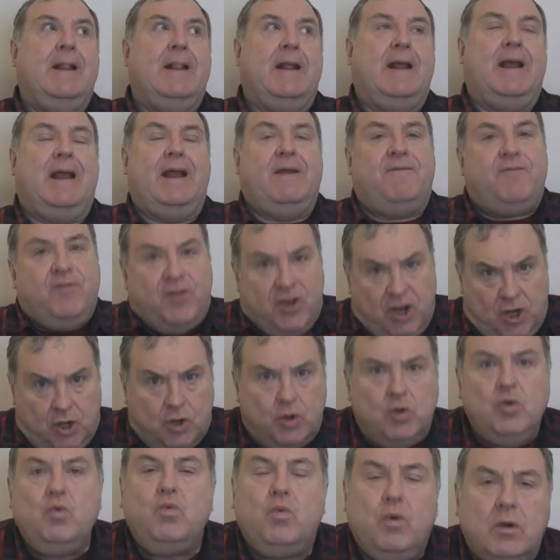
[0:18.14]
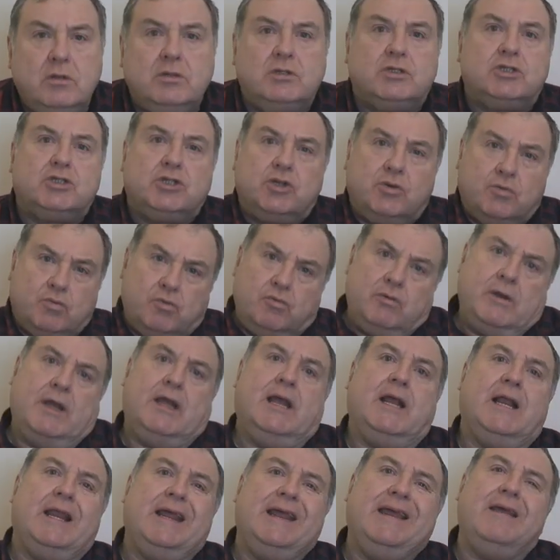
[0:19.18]
If you want to
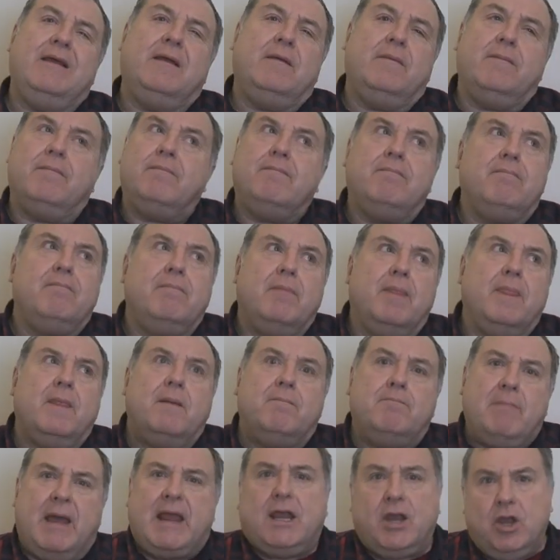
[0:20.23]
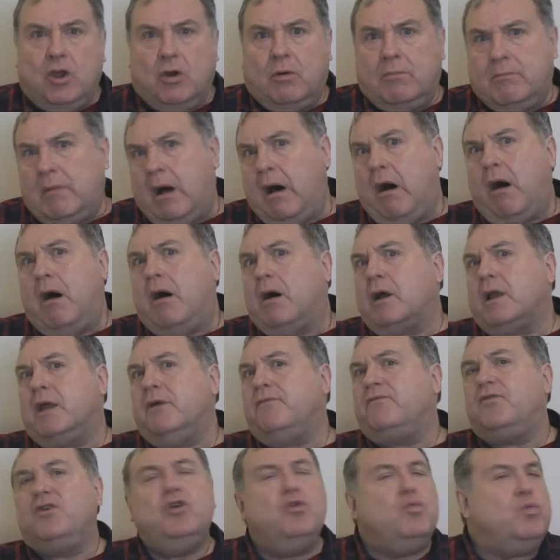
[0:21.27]
really make your mark. If
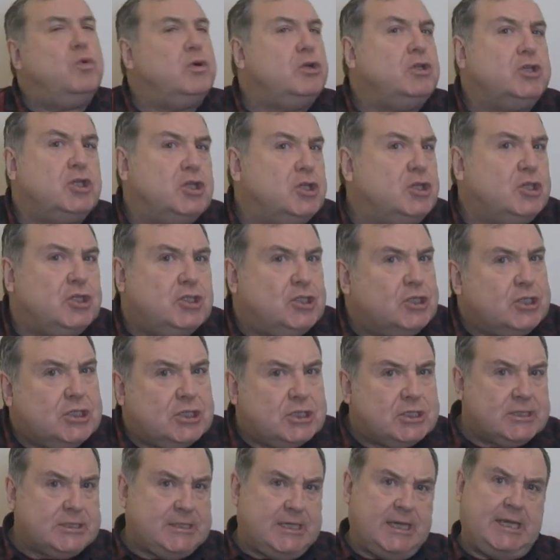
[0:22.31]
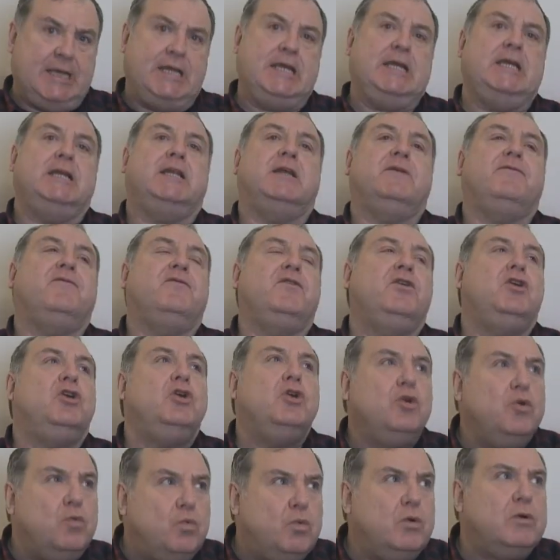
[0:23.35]
you want to succeed, if
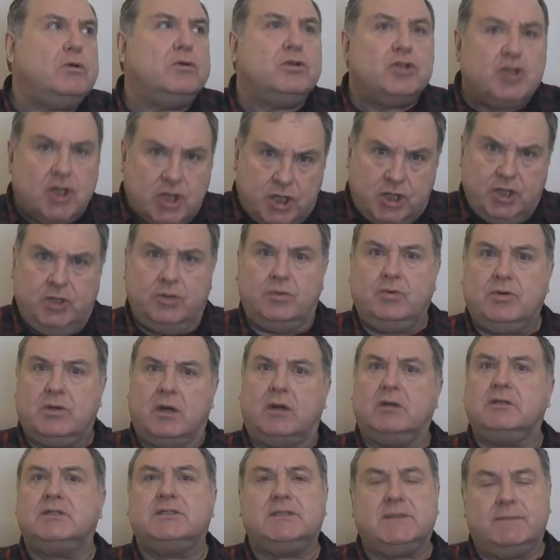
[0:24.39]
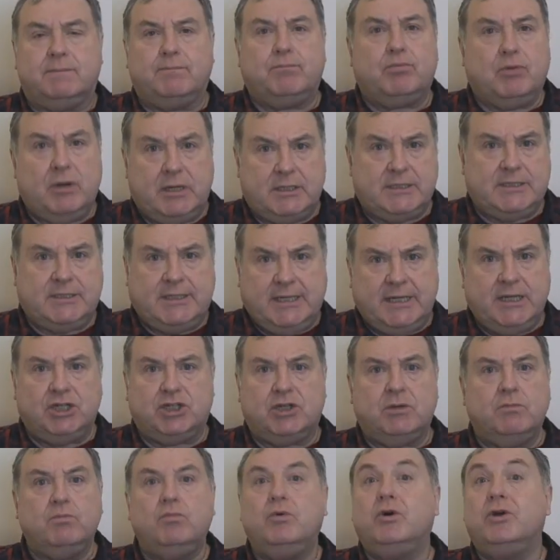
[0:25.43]
you want kudos and prestige
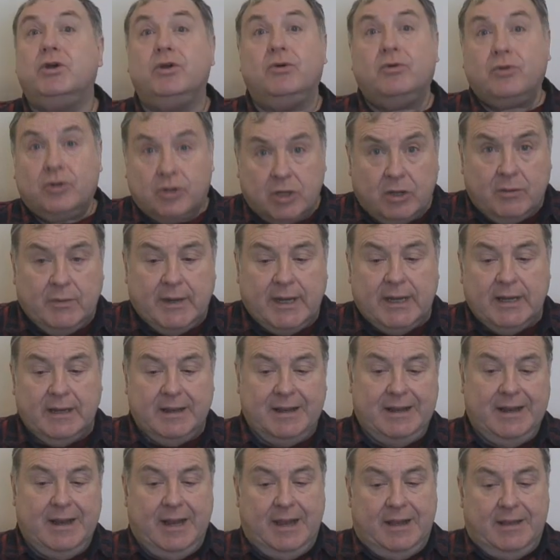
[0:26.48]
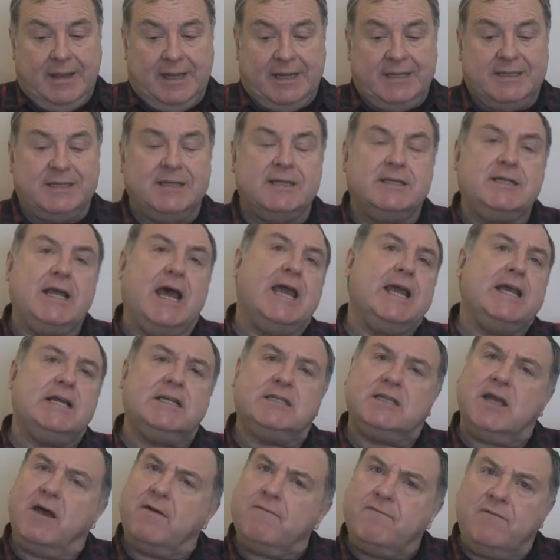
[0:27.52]
in what you're doing, then today
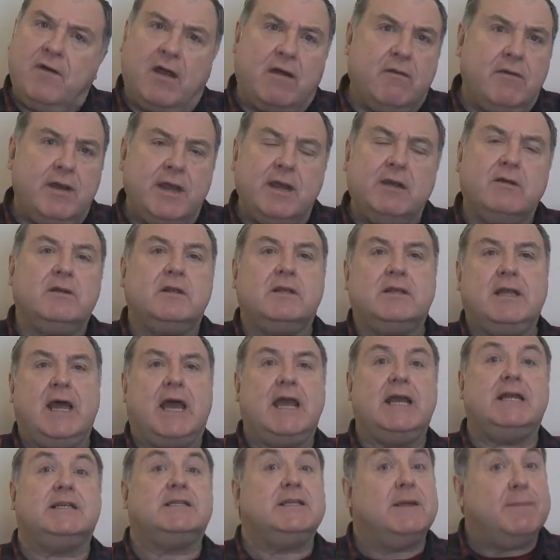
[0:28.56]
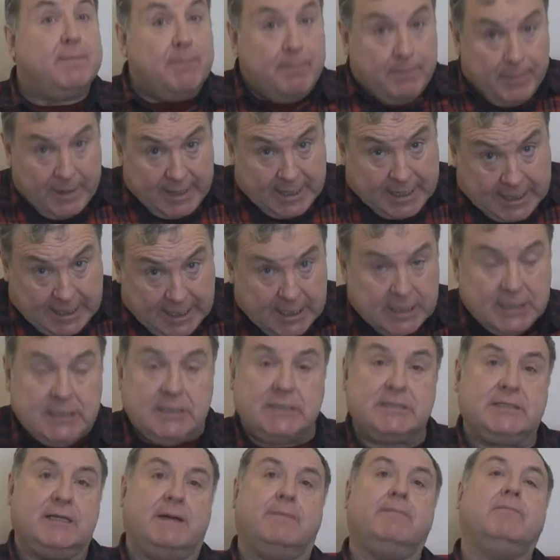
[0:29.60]
is a very good day to begin
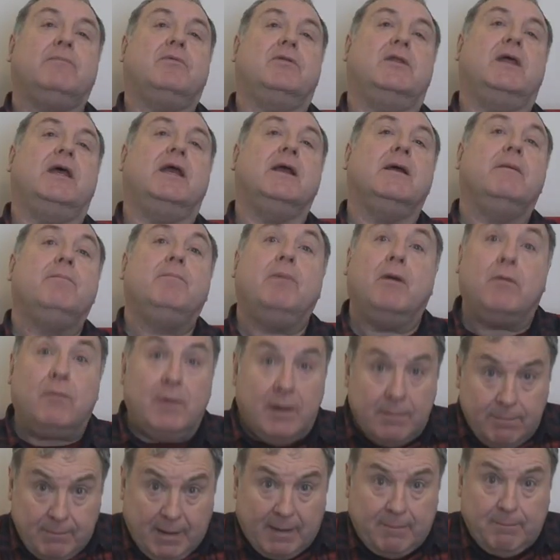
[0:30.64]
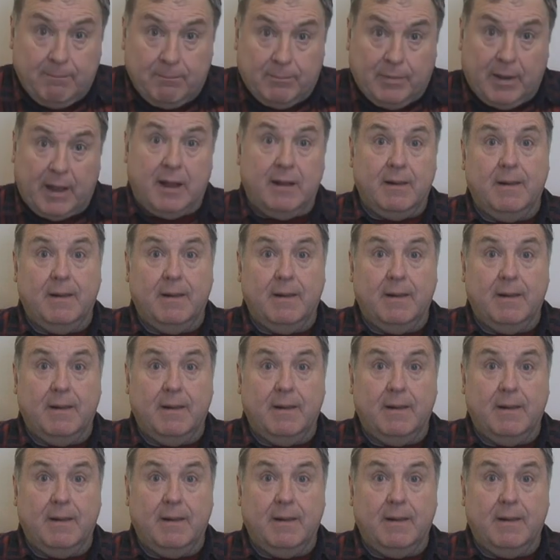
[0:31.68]
something. But remember,